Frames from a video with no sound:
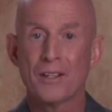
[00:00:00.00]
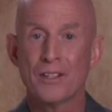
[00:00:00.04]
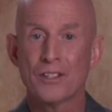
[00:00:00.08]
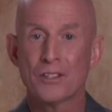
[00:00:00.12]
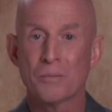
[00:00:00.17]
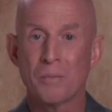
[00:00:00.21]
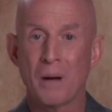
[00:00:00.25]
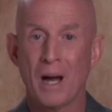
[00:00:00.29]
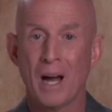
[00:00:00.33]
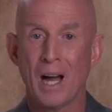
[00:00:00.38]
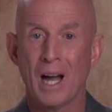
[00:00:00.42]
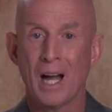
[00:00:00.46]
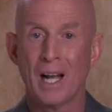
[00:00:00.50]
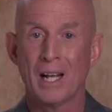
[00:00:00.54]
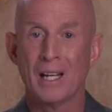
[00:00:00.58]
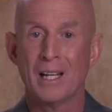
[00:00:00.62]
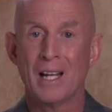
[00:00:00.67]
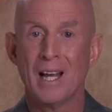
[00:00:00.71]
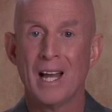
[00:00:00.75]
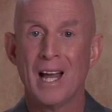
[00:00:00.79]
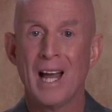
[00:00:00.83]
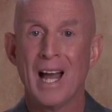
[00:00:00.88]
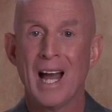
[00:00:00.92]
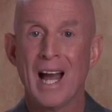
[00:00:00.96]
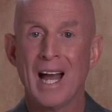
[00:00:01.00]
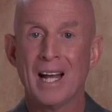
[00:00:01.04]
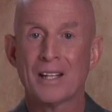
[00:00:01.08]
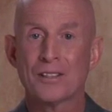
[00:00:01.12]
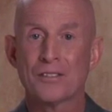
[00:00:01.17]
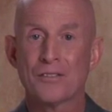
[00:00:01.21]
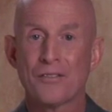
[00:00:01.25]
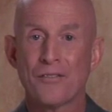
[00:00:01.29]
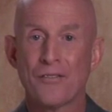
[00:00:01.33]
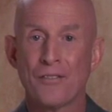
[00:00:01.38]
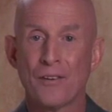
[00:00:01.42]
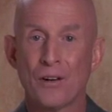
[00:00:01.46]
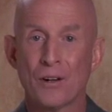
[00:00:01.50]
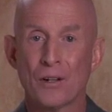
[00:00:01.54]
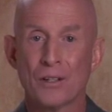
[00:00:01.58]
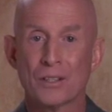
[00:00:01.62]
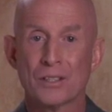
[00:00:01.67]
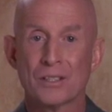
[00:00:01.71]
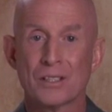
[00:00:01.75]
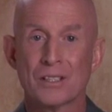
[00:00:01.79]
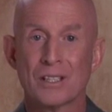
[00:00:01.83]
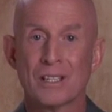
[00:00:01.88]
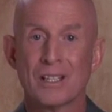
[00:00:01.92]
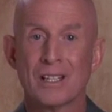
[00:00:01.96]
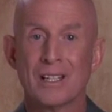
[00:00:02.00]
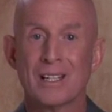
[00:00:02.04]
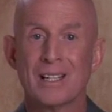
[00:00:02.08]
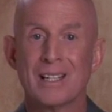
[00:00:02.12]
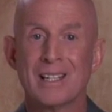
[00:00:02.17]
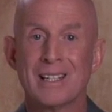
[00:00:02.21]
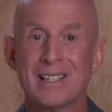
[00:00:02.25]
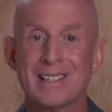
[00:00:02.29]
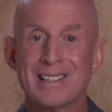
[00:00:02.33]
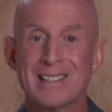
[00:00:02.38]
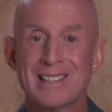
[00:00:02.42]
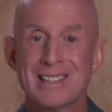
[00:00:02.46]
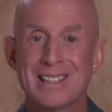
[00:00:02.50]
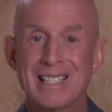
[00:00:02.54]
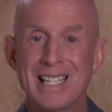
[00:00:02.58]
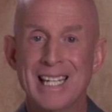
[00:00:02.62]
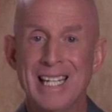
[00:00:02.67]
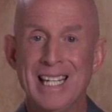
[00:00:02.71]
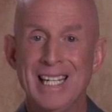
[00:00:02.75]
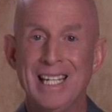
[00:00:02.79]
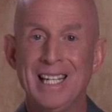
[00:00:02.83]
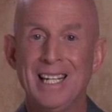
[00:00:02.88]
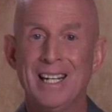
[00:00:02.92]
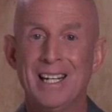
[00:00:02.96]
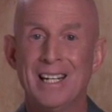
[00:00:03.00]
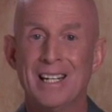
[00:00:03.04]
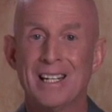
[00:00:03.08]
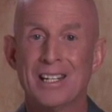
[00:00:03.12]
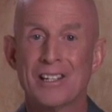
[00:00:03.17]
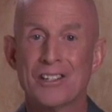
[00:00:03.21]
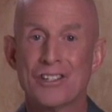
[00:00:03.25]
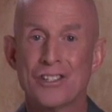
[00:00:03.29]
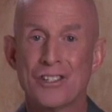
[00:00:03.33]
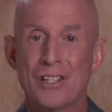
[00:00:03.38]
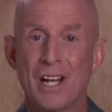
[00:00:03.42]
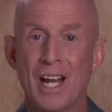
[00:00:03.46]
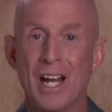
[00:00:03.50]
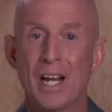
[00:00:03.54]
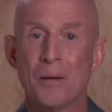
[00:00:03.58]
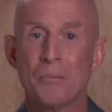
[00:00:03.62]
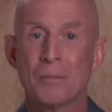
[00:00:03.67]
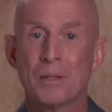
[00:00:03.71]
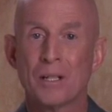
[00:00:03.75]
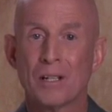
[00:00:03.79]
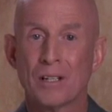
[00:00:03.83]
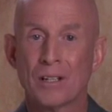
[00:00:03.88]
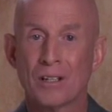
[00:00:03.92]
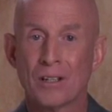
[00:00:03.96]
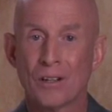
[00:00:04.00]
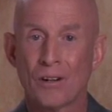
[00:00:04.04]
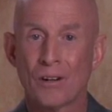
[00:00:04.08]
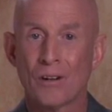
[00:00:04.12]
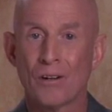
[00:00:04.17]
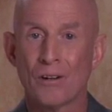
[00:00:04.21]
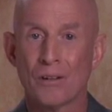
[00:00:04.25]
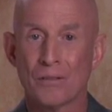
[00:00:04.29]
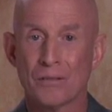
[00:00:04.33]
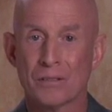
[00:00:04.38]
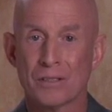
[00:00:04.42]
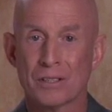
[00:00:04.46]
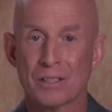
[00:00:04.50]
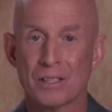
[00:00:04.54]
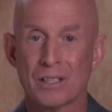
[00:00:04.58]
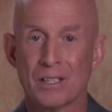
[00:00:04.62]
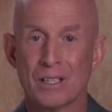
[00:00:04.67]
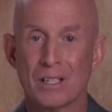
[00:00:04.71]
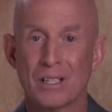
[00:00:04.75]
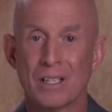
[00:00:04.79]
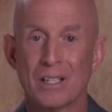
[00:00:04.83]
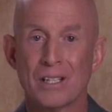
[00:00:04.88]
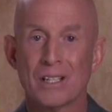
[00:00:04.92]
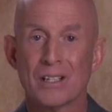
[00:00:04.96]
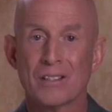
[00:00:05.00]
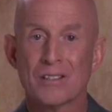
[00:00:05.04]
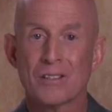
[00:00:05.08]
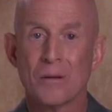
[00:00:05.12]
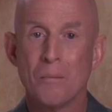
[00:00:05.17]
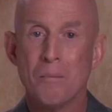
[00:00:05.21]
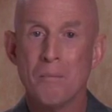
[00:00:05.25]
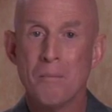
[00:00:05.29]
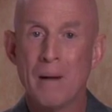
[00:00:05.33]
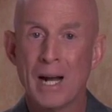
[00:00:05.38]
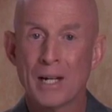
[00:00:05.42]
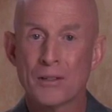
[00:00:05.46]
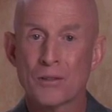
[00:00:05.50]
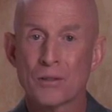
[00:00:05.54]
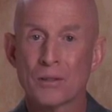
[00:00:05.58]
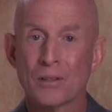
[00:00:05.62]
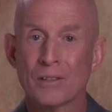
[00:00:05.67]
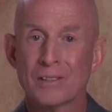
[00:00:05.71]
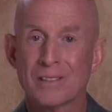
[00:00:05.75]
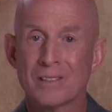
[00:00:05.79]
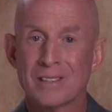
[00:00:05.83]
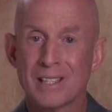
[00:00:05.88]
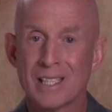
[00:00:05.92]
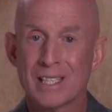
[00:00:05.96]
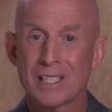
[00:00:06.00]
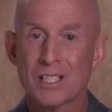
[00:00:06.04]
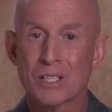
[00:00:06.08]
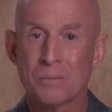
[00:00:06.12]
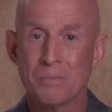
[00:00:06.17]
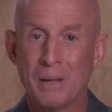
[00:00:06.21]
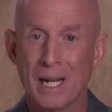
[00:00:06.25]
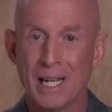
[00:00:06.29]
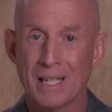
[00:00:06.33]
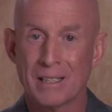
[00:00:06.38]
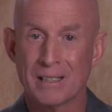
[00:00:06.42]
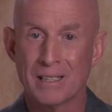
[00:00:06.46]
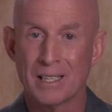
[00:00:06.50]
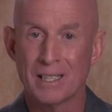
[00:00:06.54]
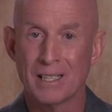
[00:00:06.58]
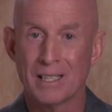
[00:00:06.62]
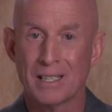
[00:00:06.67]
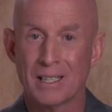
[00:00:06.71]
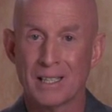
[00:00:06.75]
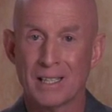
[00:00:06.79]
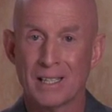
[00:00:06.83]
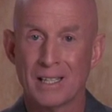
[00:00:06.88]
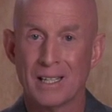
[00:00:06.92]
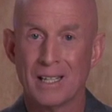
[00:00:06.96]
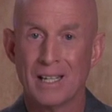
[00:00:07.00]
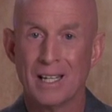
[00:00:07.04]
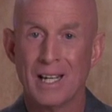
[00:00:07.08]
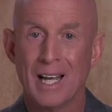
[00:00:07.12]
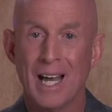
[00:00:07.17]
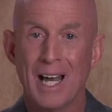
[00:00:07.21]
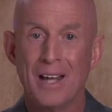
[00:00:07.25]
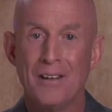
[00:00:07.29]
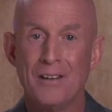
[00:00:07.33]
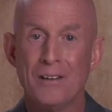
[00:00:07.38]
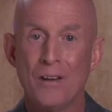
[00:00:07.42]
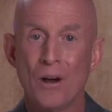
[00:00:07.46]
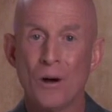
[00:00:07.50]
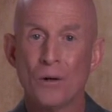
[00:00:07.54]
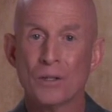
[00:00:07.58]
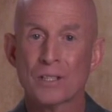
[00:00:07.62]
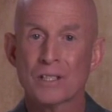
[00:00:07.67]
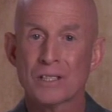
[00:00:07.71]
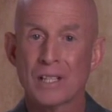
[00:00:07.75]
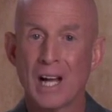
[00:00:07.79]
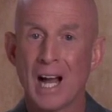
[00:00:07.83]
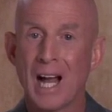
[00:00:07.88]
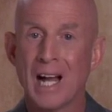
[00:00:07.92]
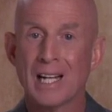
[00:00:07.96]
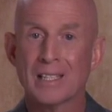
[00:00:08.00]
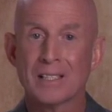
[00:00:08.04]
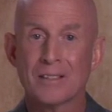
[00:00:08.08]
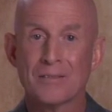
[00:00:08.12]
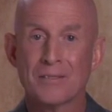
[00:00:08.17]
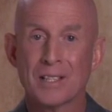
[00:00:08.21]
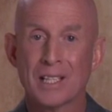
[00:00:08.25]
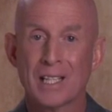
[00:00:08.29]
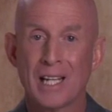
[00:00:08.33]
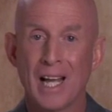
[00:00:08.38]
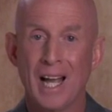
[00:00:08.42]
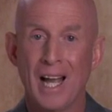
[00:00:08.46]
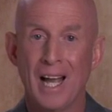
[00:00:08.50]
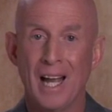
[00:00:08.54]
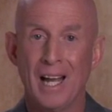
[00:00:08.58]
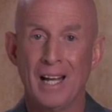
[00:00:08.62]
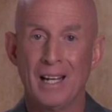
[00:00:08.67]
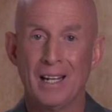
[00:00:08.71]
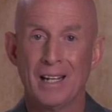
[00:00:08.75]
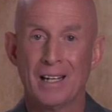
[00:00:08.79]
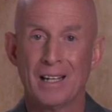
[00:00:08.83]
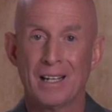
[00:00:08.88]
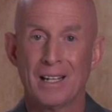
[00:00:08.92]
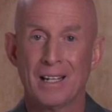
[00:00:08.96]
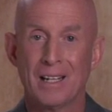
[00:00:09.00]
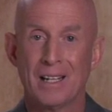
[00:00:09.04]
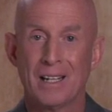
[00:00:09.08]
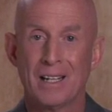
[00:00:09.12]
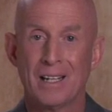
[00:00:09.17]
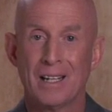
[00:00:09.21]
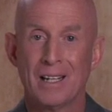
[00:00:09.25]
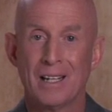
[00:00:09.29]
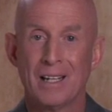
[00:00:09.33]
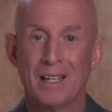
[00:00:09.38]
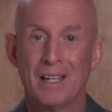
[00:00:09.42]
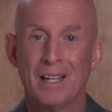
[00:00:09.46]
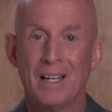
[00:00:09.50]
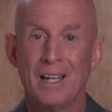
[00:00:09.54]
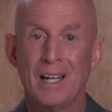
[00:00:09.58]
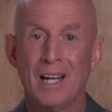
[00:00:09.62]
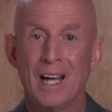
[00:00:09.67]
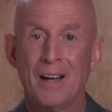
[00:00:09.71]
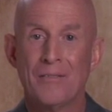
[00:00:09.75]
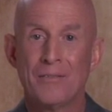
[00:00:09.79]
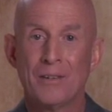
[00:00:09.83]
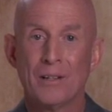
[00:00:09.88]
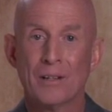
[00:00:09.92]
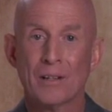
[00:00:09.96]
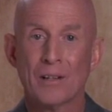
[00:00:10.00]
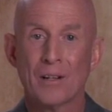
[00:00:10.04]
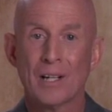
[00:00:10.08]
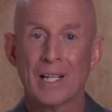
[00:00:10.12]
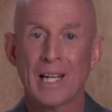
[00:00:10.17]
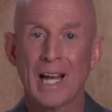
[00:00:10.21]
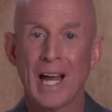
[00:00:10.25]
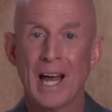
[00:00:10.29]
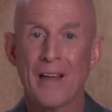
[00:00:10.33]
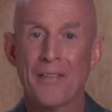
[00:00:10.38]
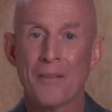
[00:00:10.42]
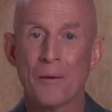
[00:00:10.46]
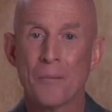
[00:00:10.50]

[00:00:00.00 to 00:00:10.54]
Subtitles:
spine has first C-shaped curves, symmetrical disc spacing, and no signs of decay. If you look at the